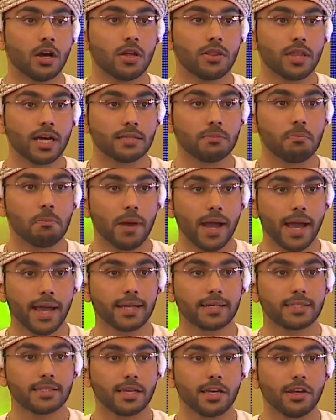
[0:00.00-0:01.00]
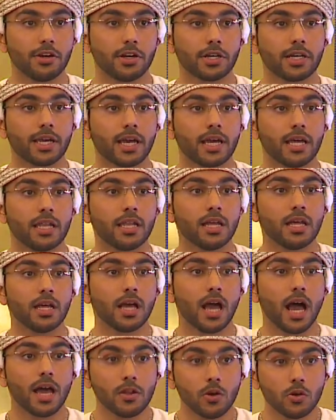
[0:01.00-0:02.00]
that banks here can
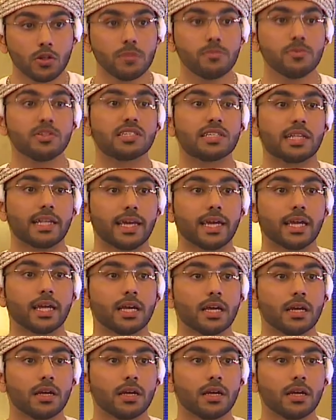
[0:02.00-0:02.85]
anonymously,